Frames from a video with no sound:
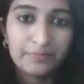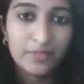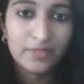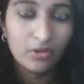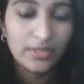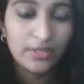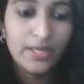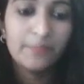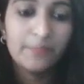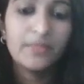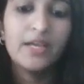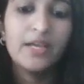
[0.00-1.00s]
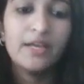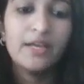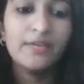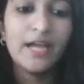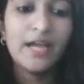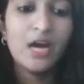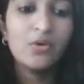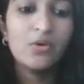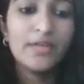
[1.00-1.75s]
Okay, we have